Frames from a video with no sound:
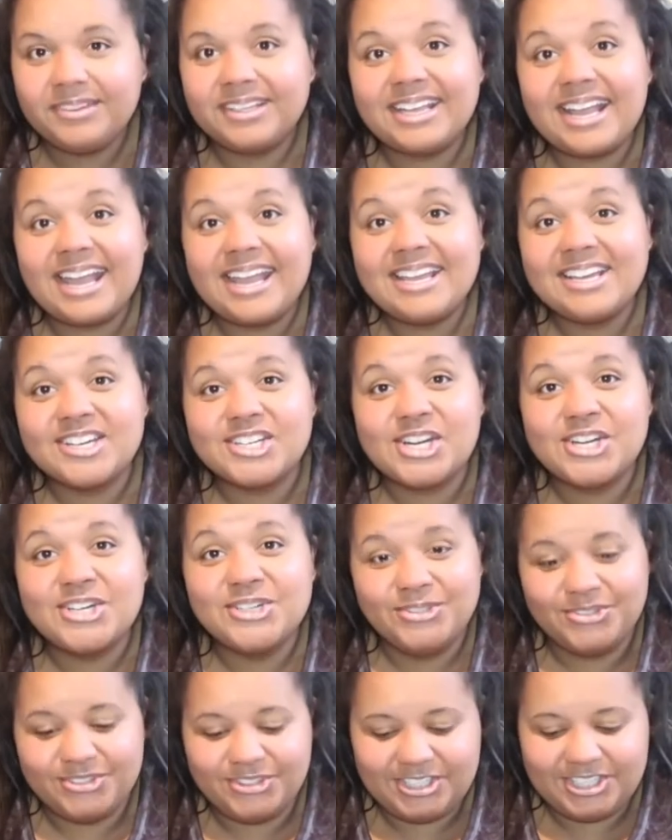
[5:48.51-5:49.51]
Getting
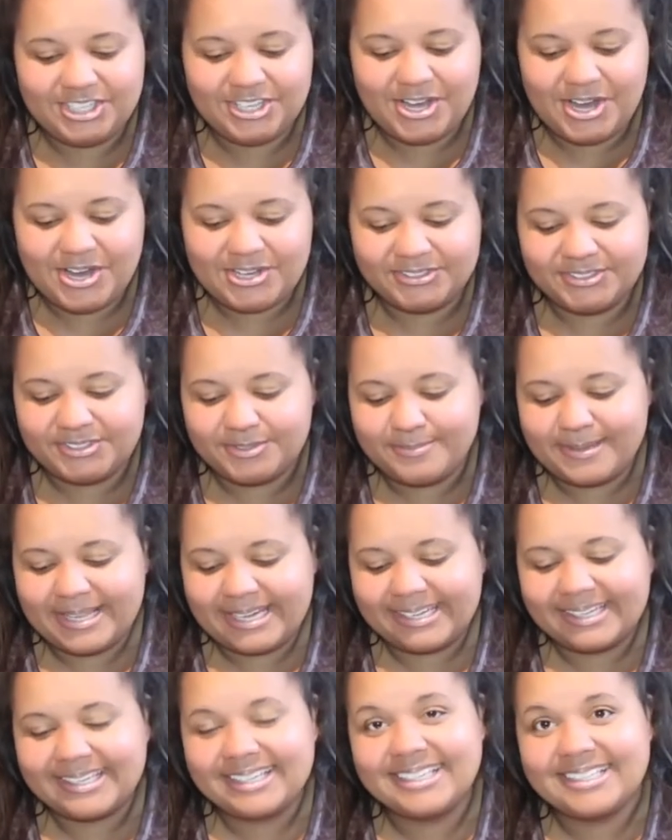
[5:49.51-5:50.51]
cozy under
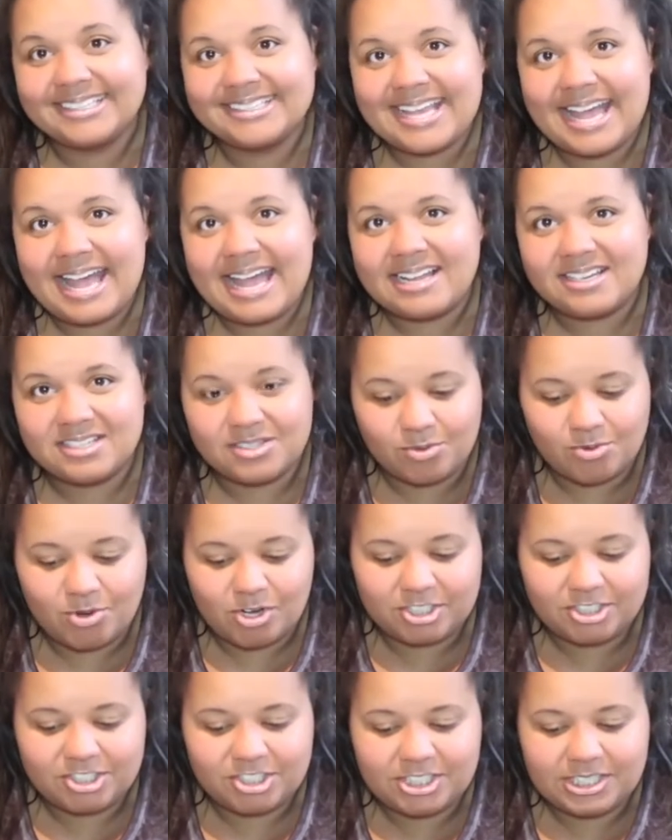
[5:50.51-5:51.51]
blankets and
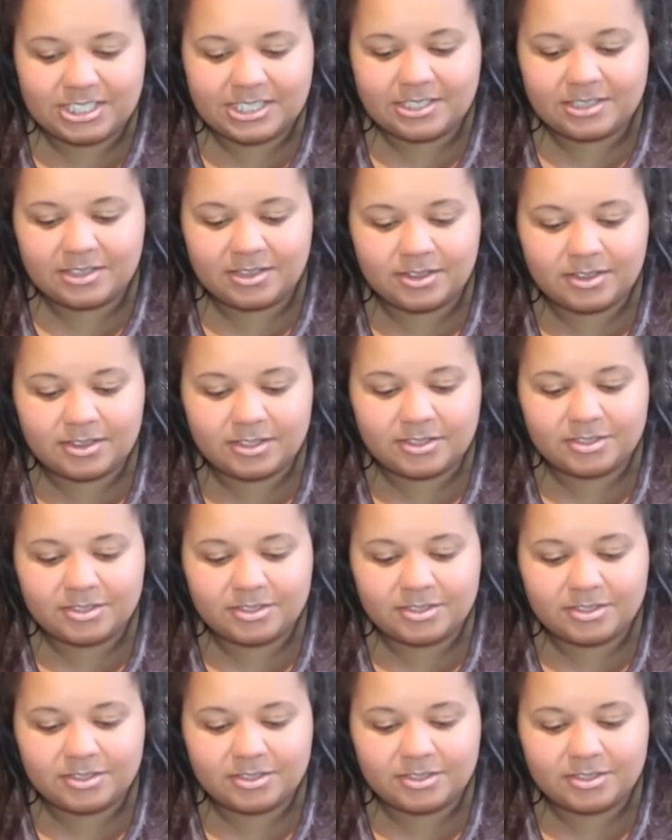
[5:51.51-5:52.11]
watching